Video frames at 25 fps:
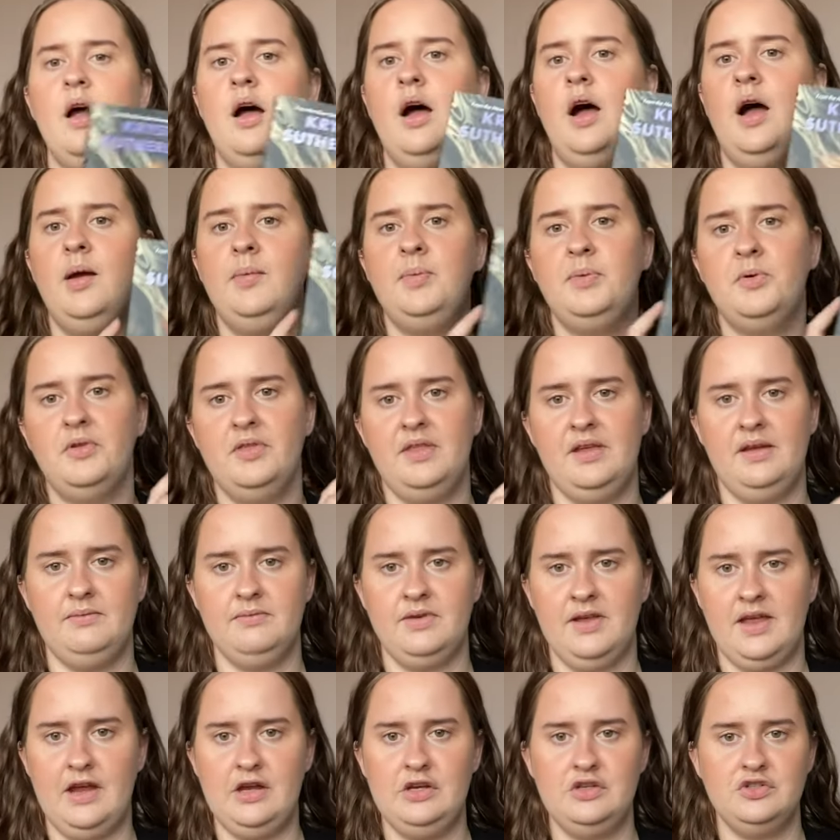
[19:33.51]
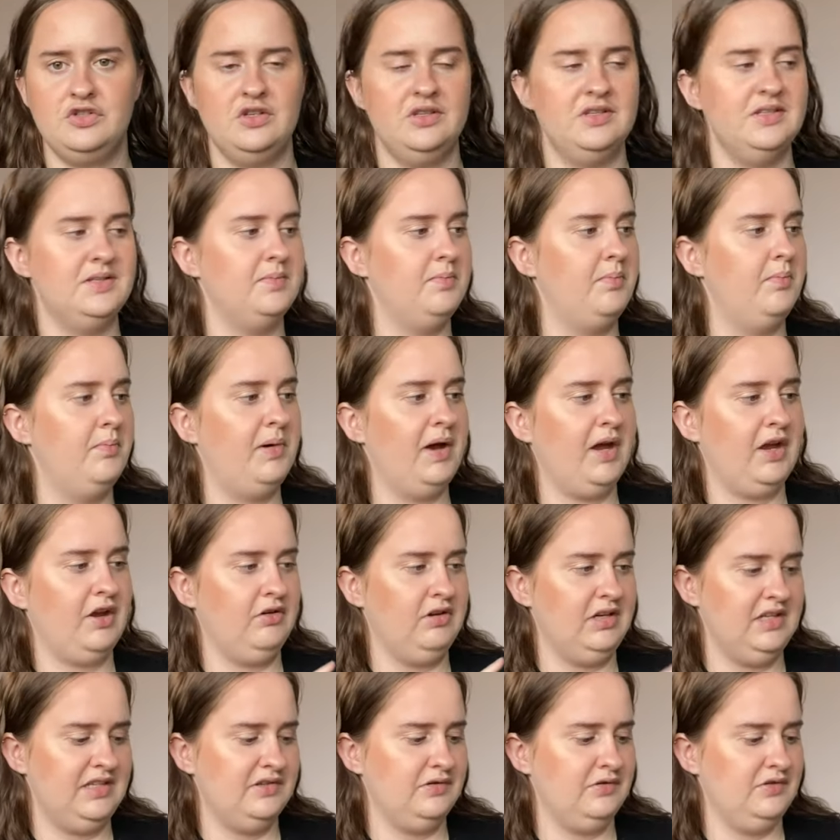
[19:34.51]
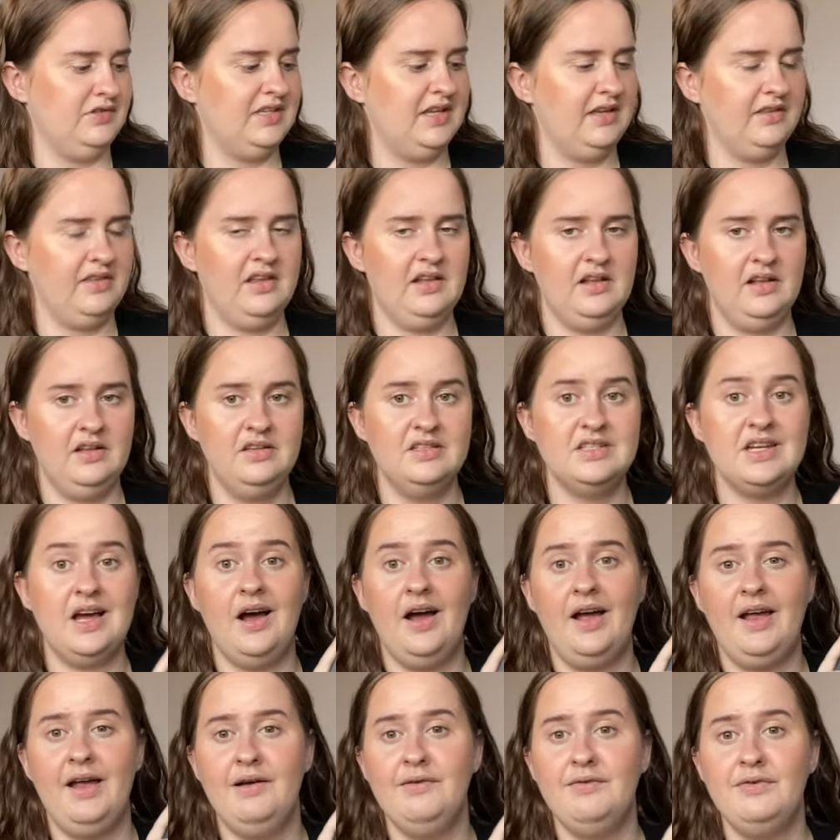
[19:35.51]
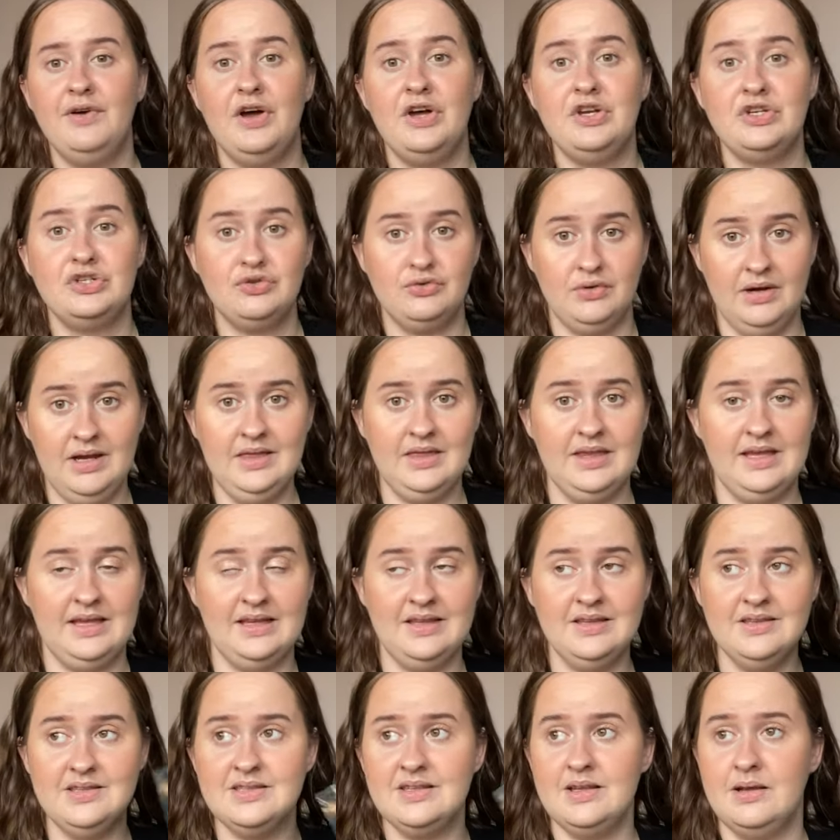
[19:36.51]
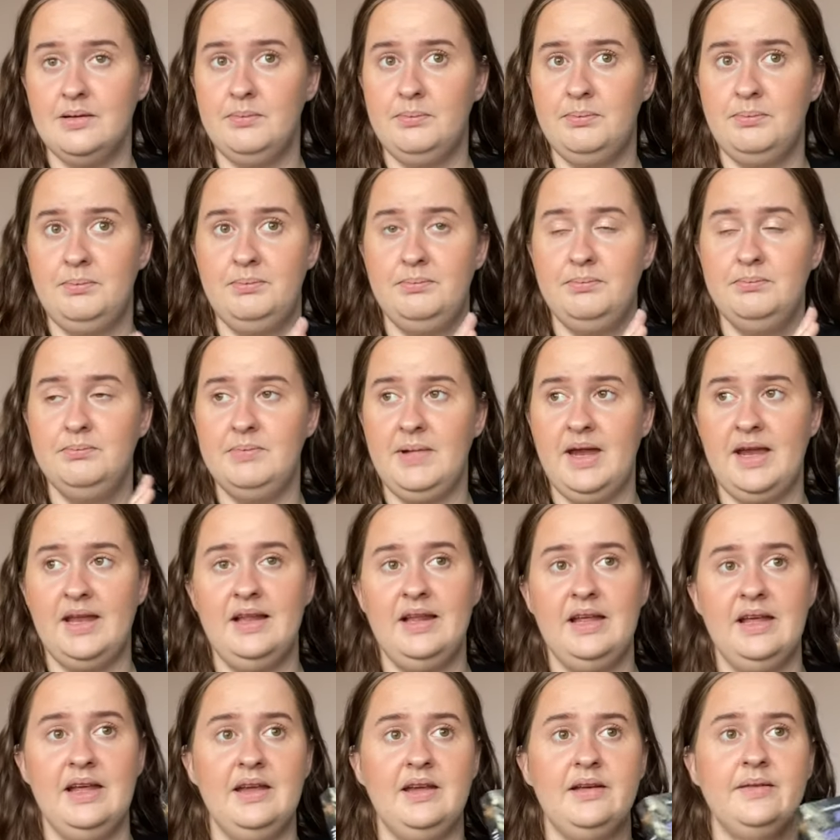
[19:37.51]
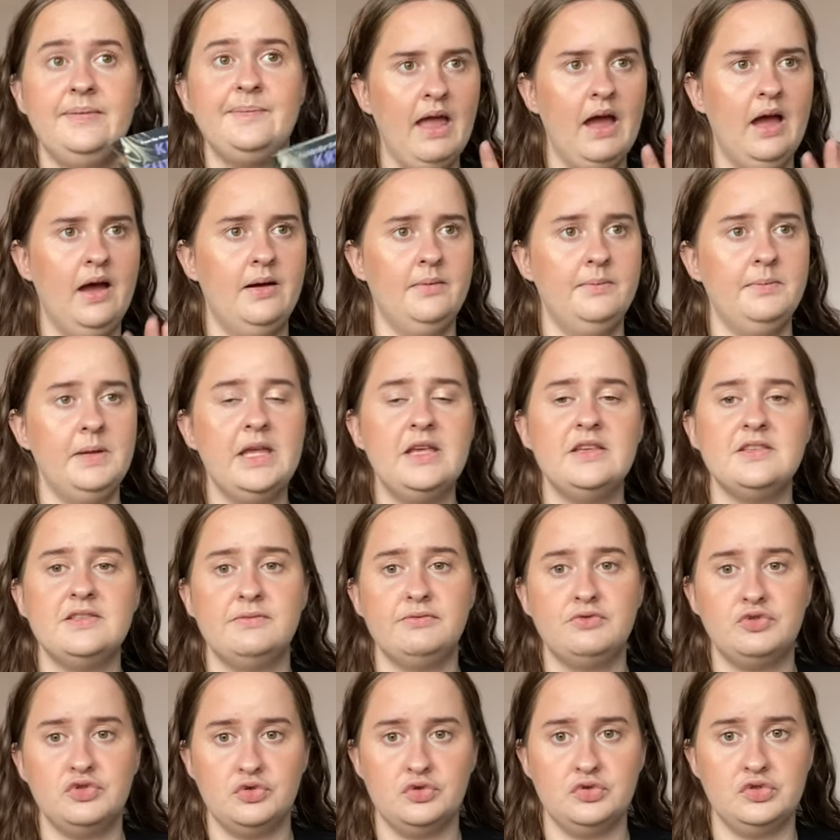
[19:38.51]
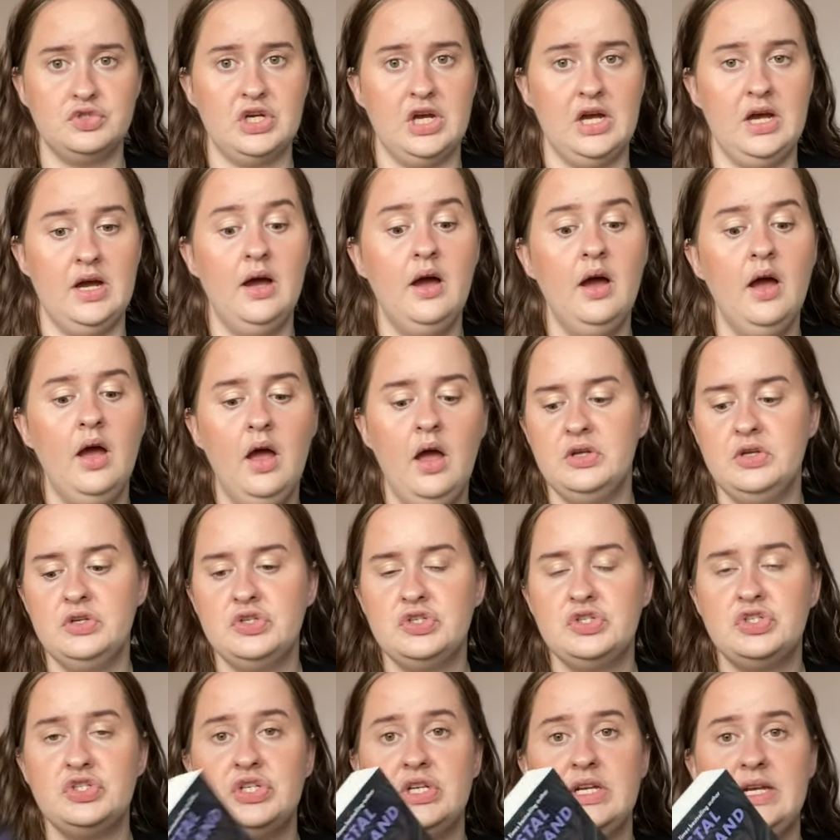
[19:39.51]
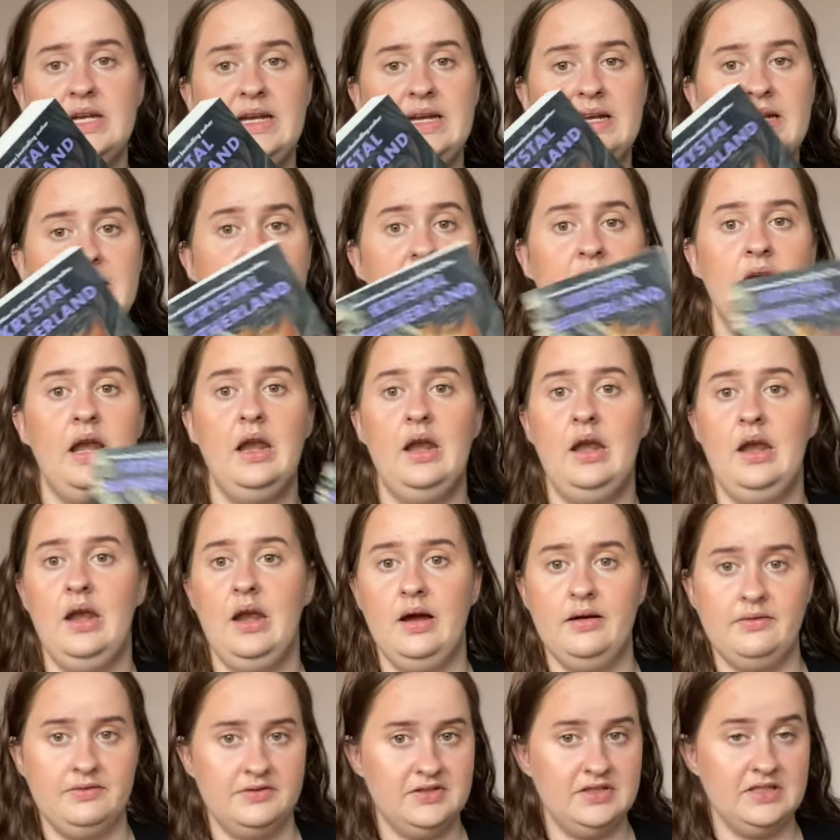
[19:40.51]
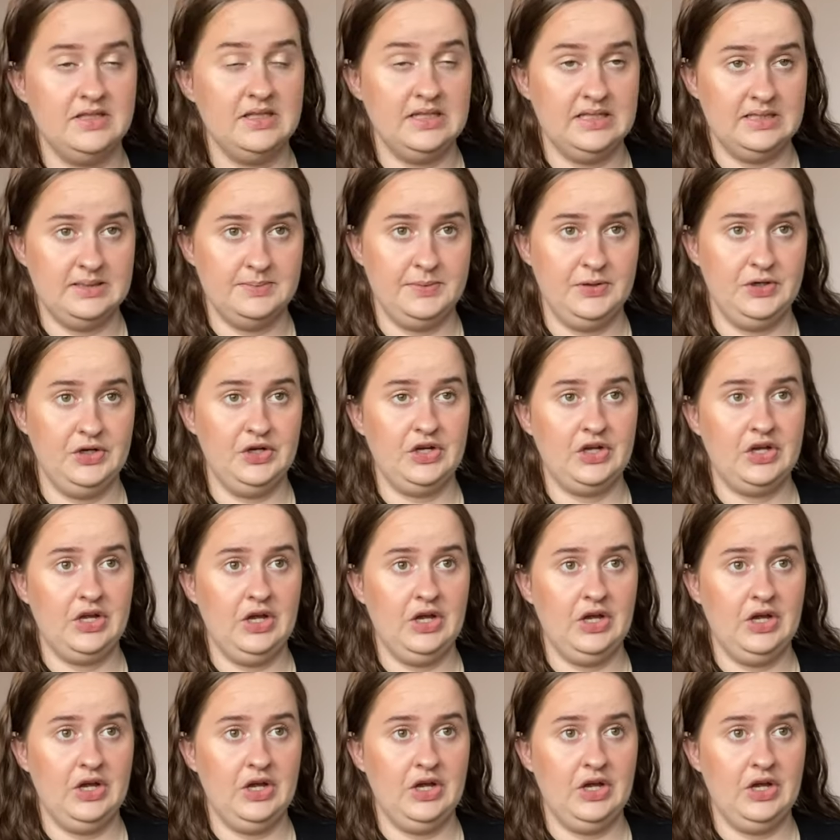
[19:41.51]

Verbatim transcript: I bought The Invocations by Krystal Sutherland. I have heard great things, mainly um, because of Georgia. She loved this book,